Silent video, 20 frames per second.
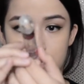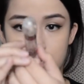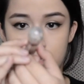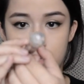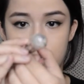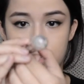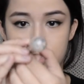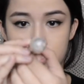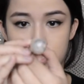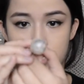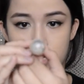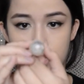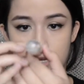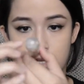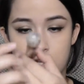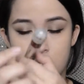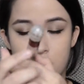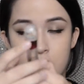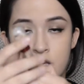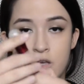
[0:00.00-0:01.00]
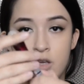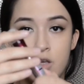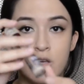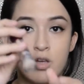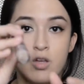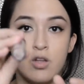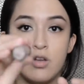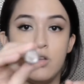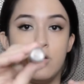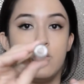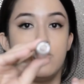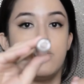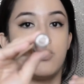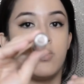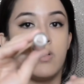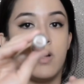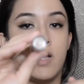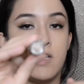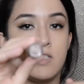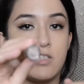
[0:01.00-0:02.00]
in the shade
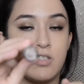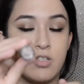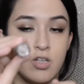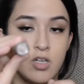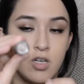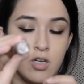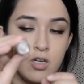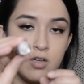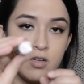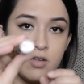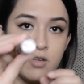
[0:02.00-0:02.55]
Neutralizer.